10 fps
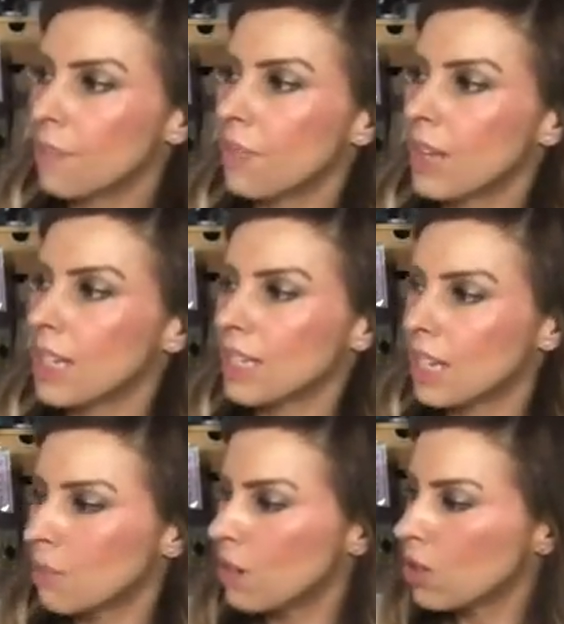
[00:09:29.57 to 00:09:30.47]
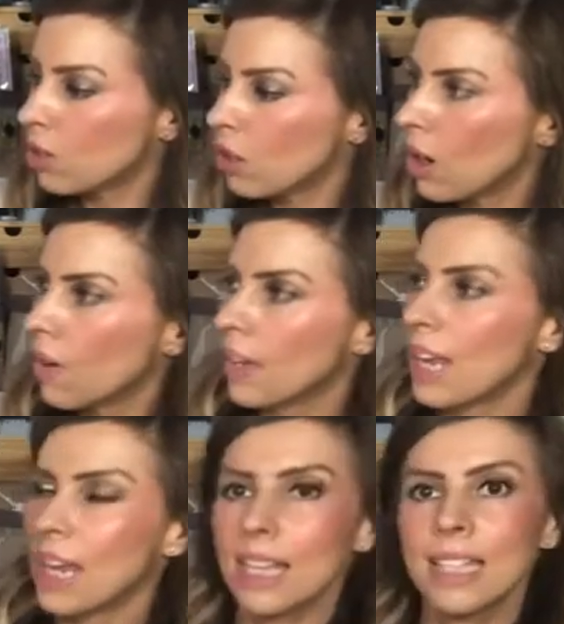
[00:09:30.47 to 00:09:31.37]
it's centimetres all along
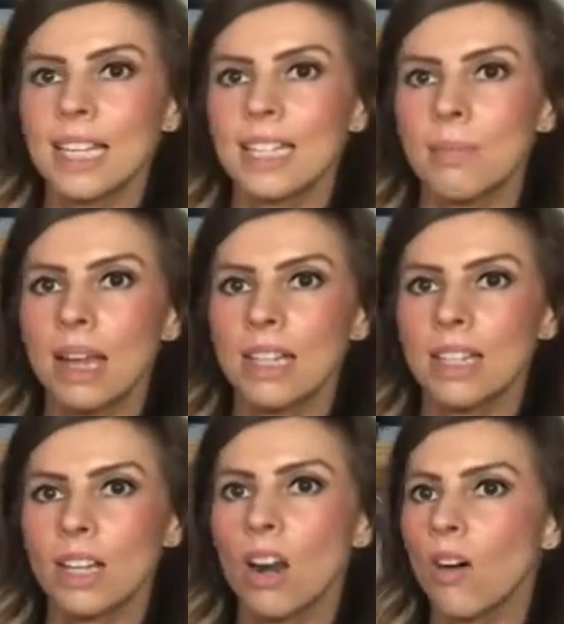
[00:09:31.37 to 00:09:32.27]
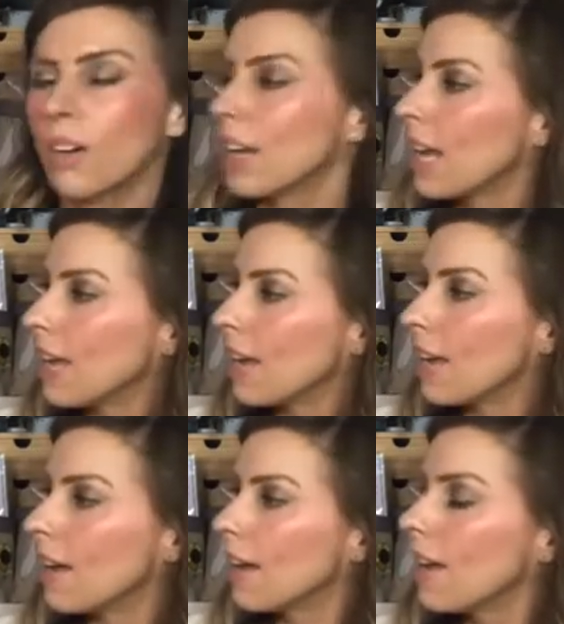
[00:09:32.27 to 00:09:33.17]
here, centimetres along
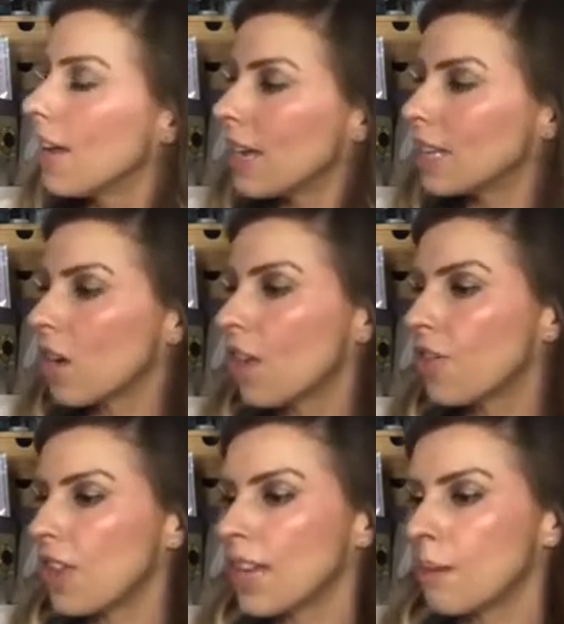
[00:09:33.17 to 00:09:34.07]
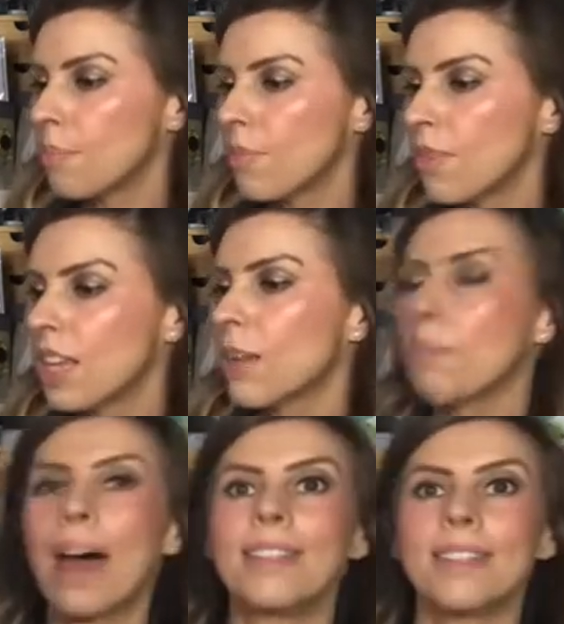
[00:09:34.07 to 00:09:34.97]
here. And it's got a thicker
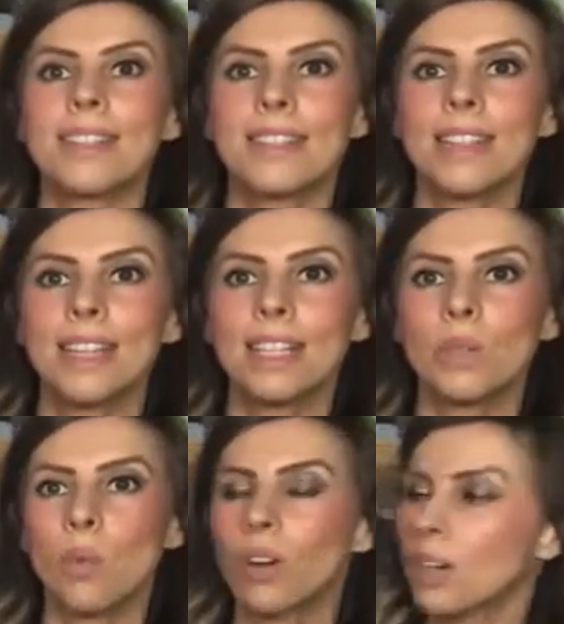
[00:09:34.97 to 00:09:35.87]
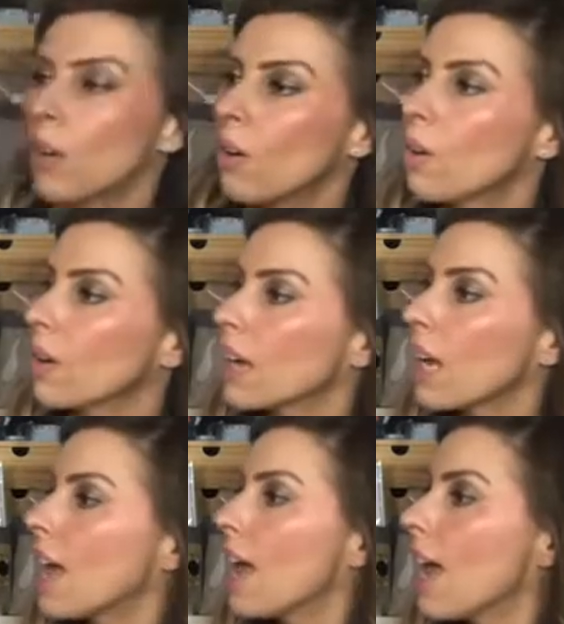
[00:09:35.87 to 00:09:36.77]
band than this one, look.
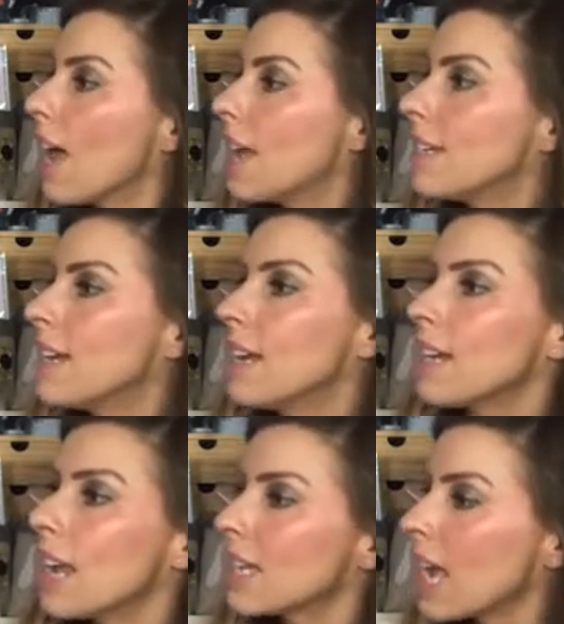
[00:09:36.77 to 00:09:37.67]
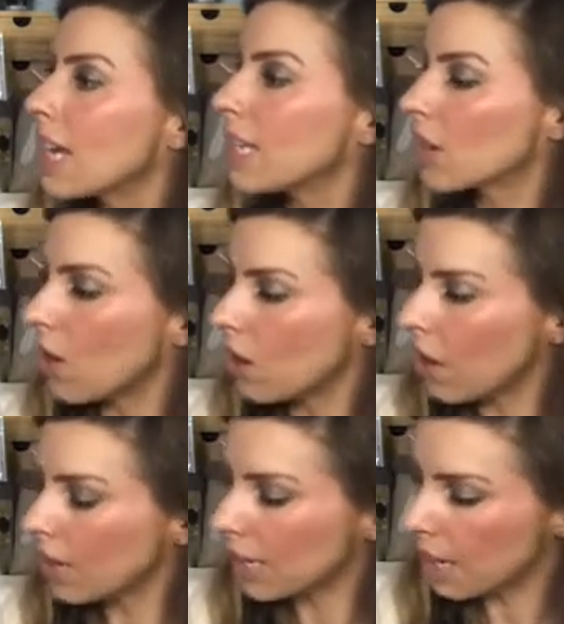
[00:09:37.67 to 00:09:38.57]
And yes, and it's got
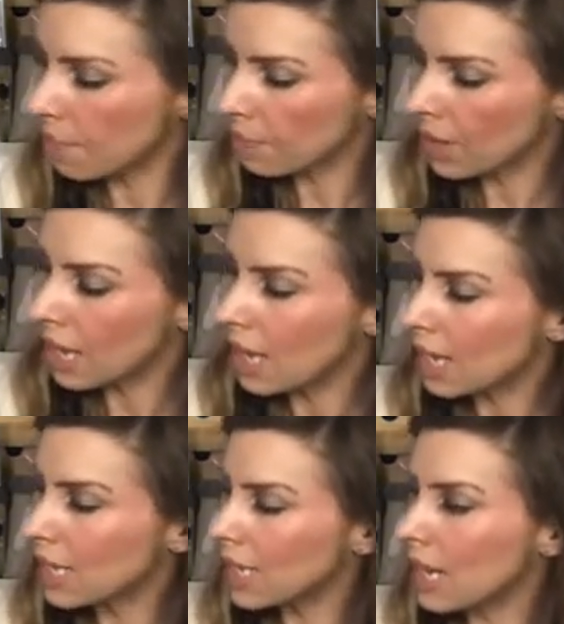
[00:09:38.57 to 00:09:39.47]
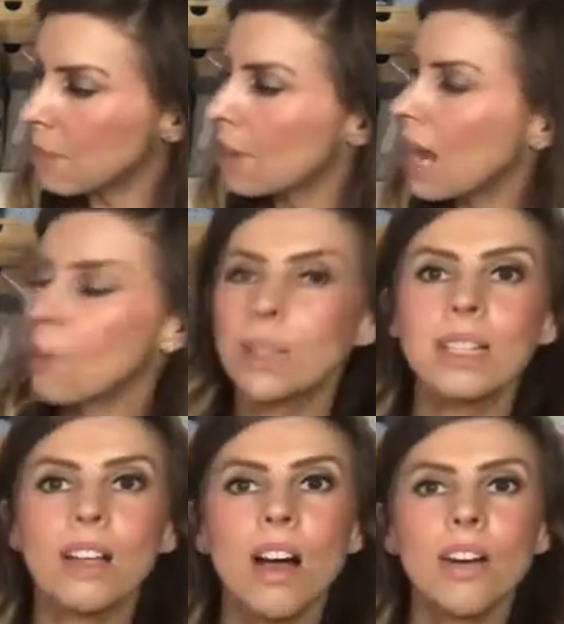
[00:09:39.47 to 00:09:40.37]
like a seam allowance
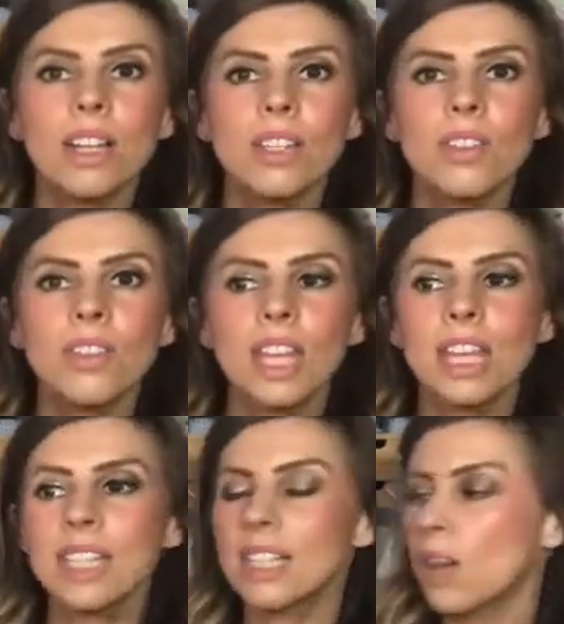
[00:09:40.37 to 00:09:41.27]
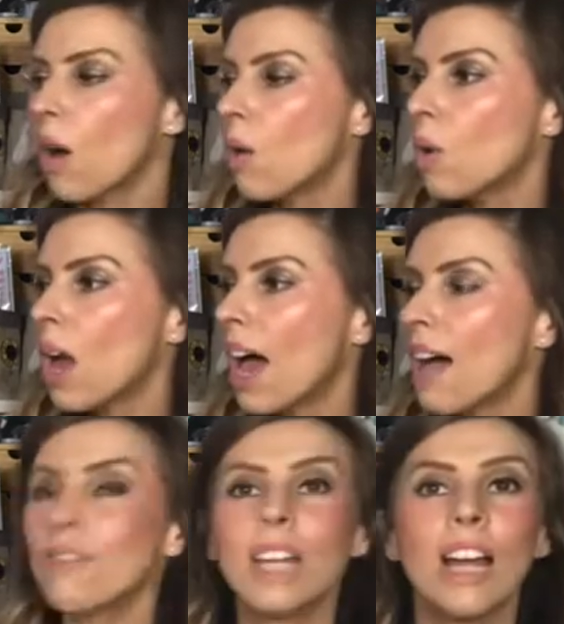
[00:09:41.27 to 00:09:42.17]
guide and things. So I
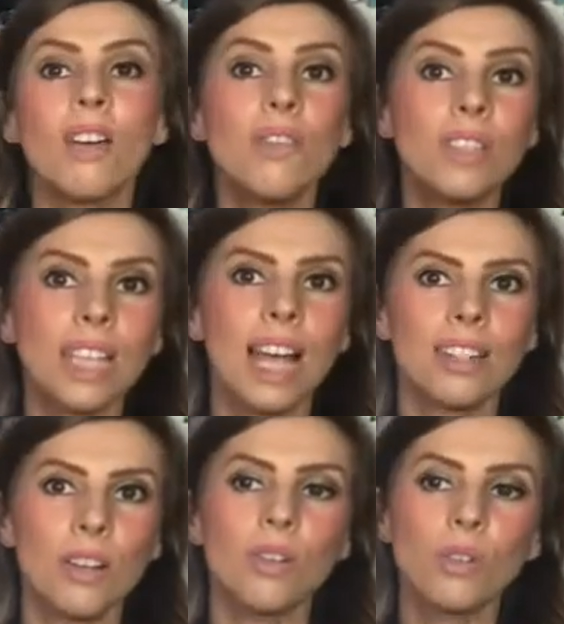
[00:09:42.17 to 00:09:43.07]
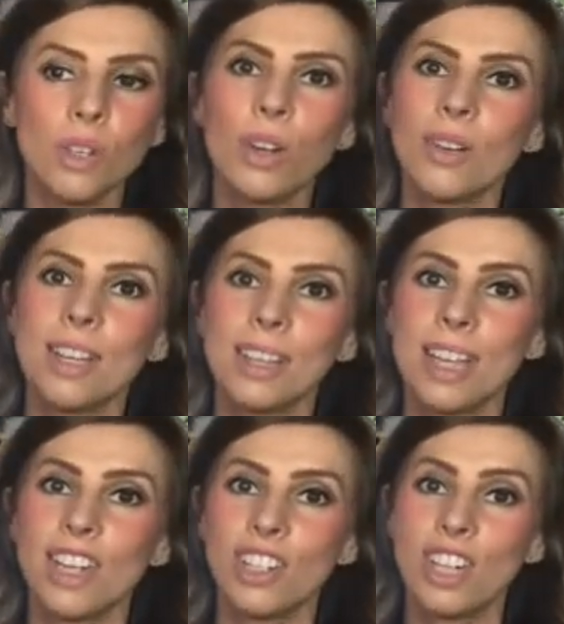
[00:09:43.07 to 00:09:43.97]
haven't obviously had a good look at
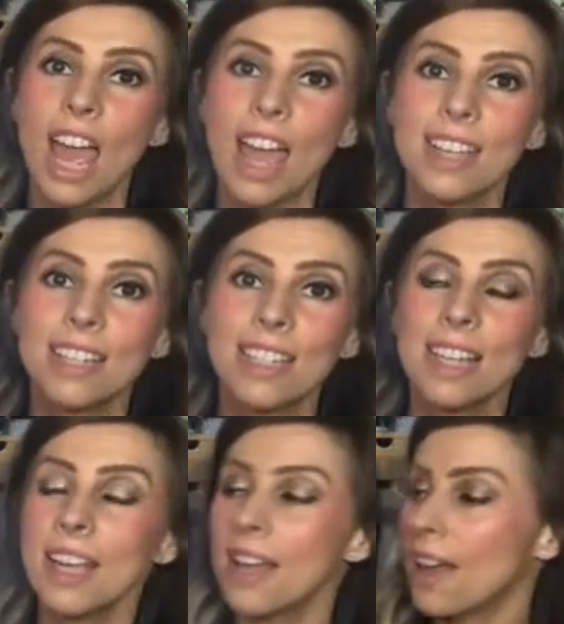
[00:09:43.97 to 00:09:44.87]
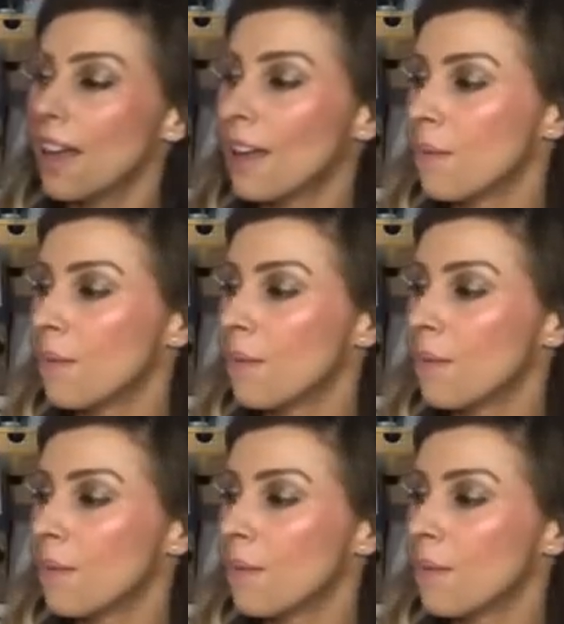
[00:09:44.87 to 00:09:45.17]
this yet,